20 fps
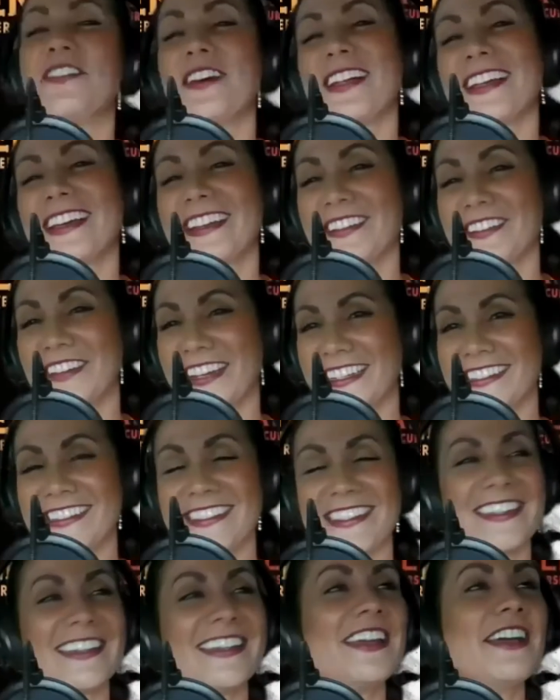anyways,
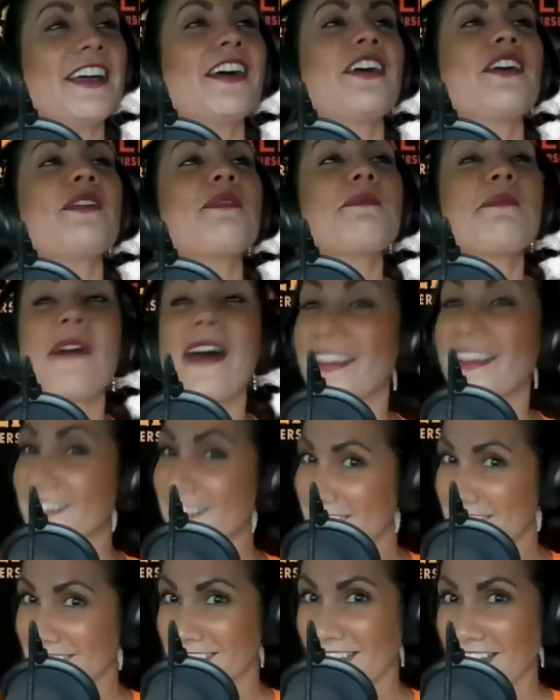back
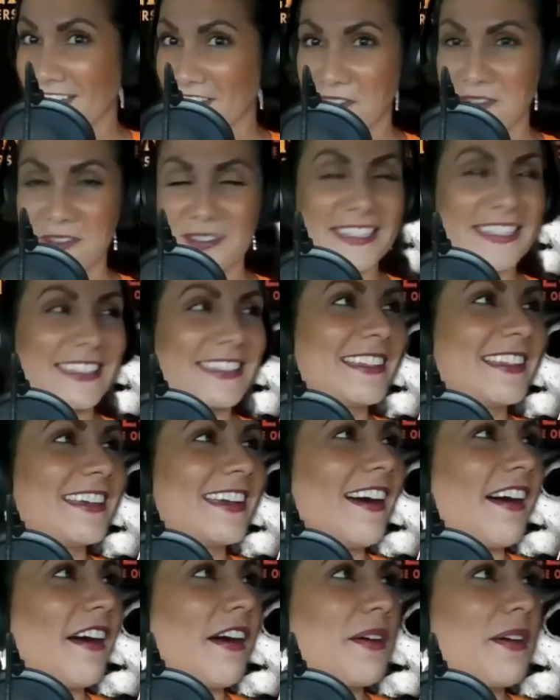to Halloween.
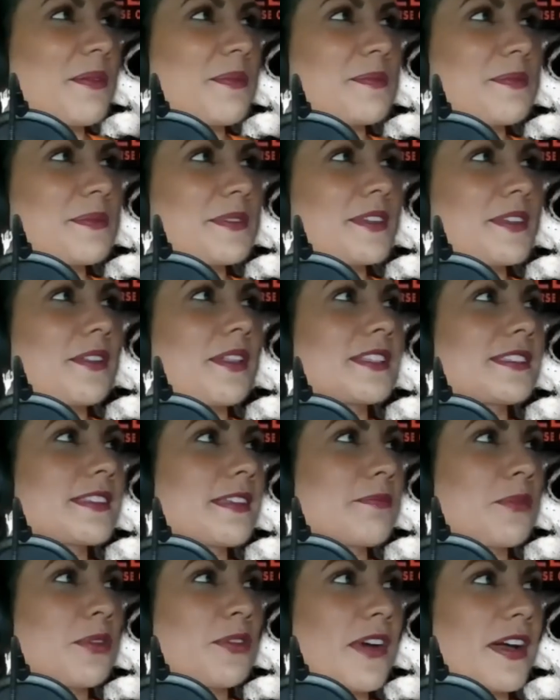So let's
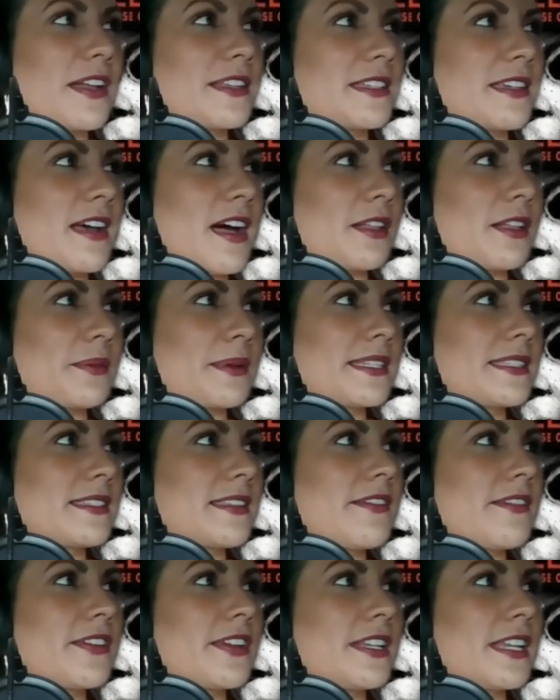move on to Halloween
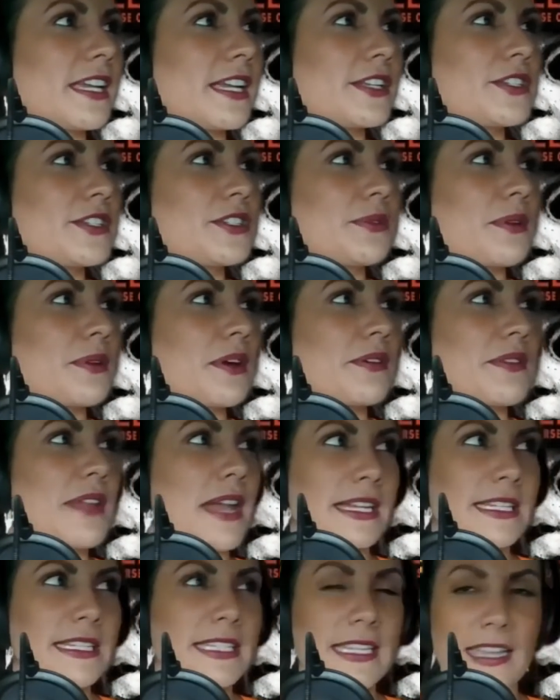7, H2O
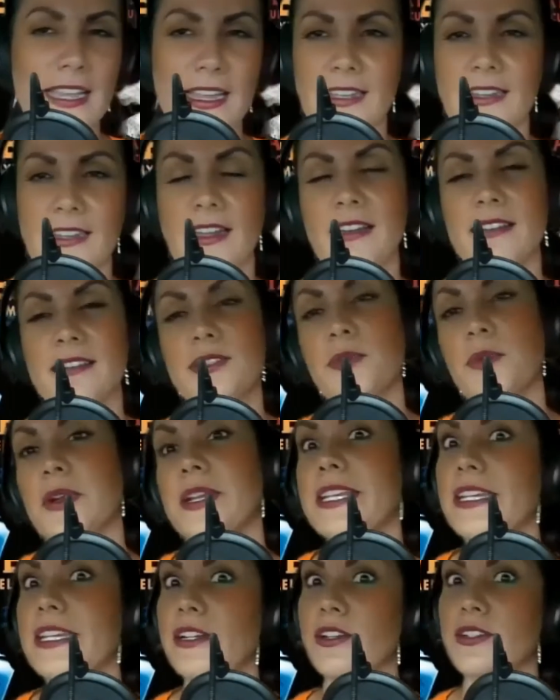98,
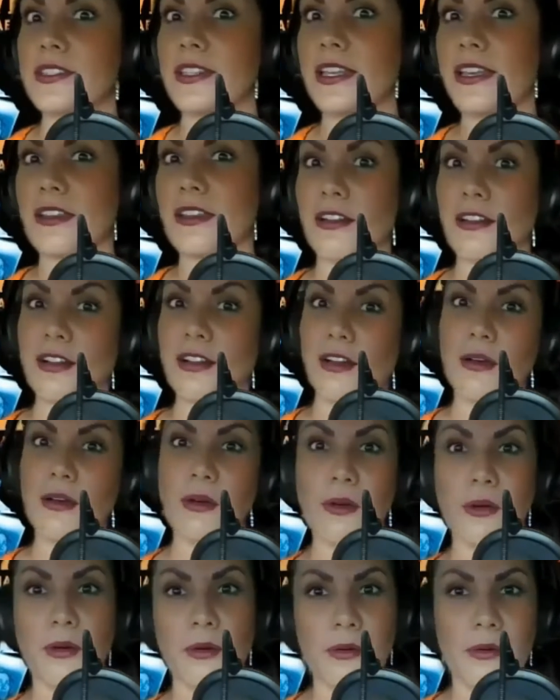20 years later,
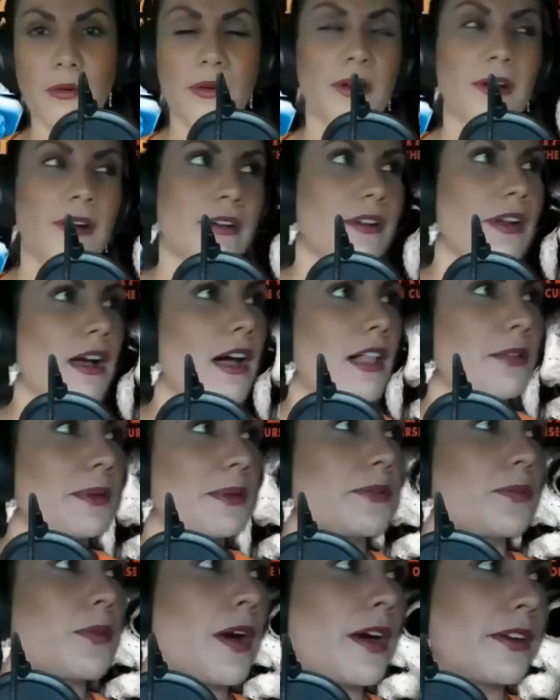or
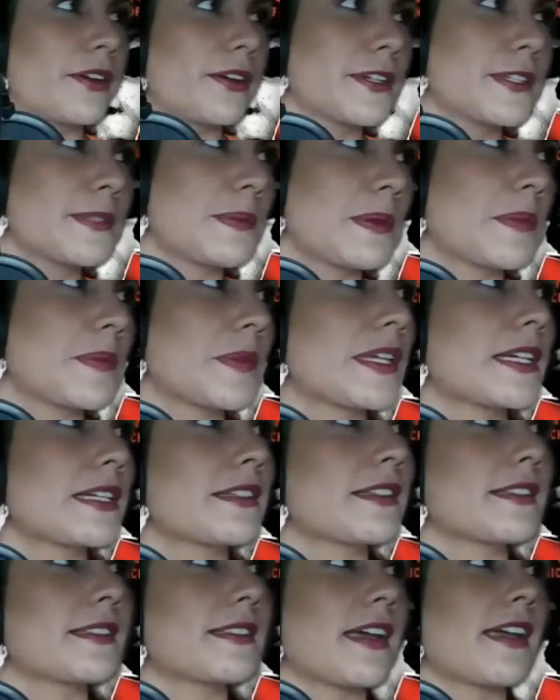Halloween water, as people like
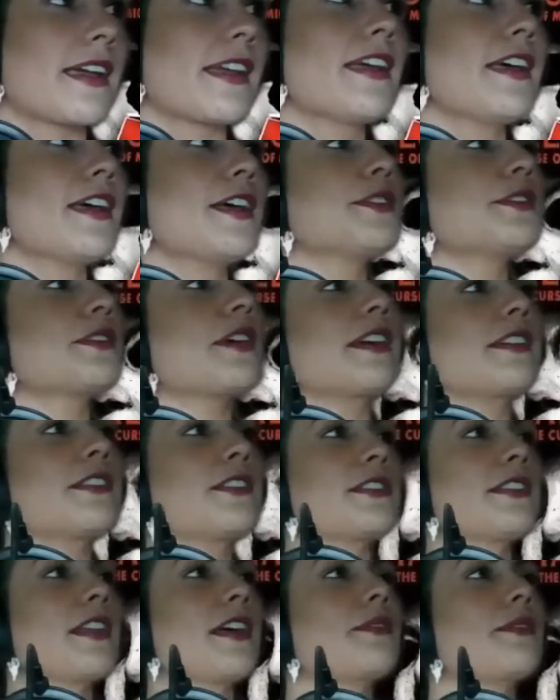to say. So I
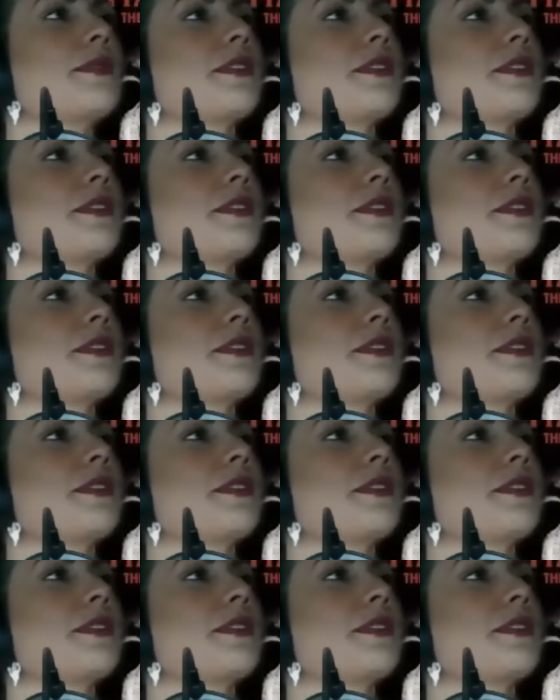just thought it was